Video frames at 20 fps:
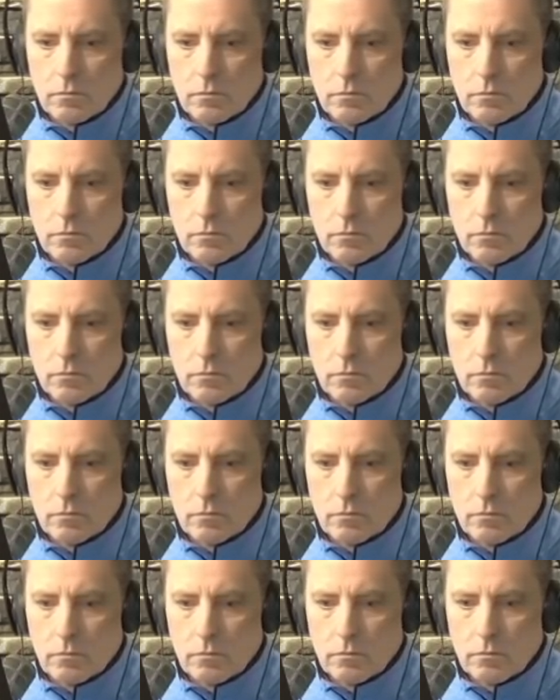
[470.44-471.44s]

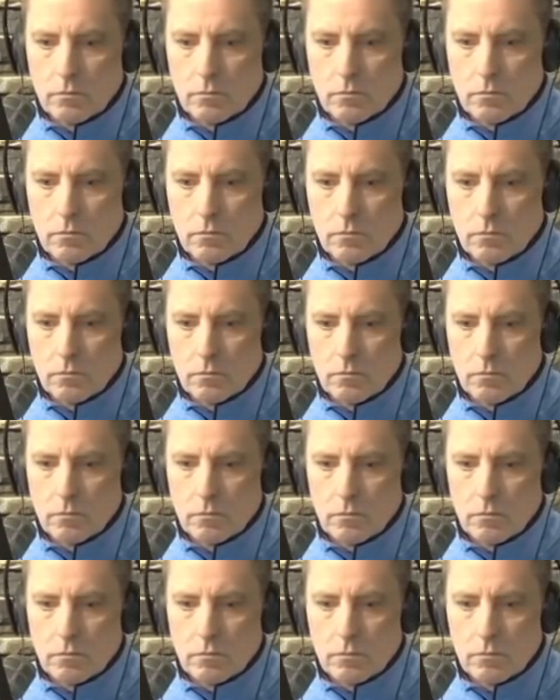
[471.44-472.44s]

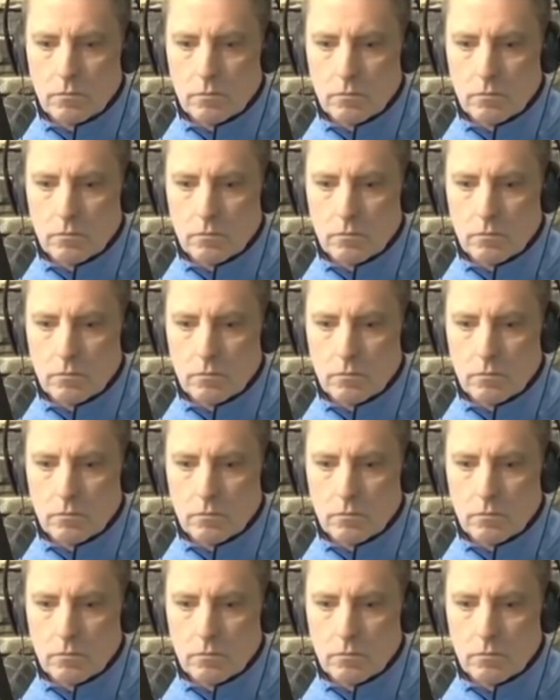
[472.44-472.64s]
[no speech]